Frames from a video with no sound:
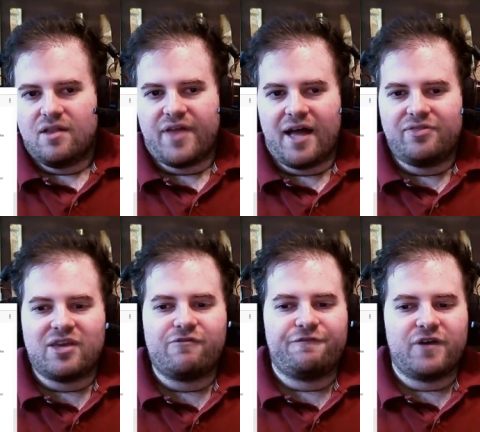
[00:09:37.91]
that
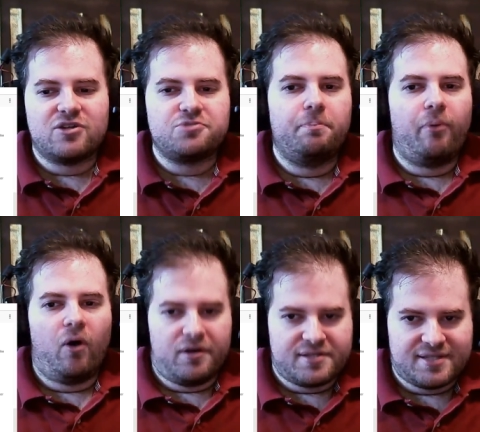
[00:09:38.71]
the fixed
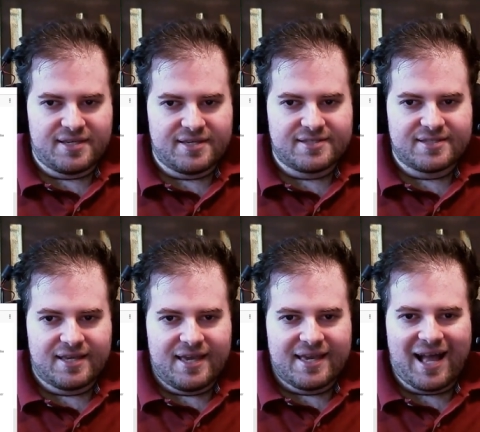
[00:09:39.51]
bosses
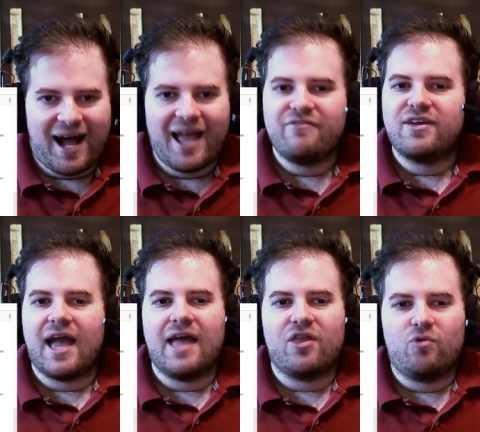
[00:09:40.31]
kind of
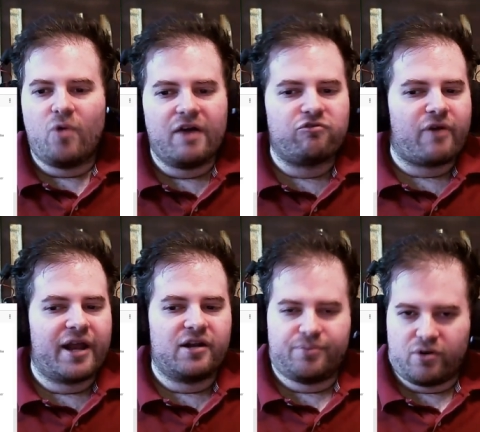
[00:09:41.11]
get in the way of
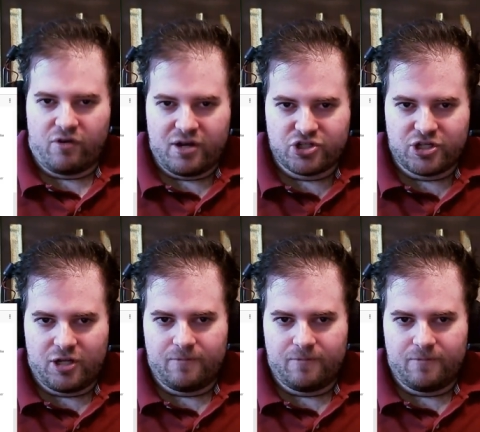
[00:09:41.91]
random progression.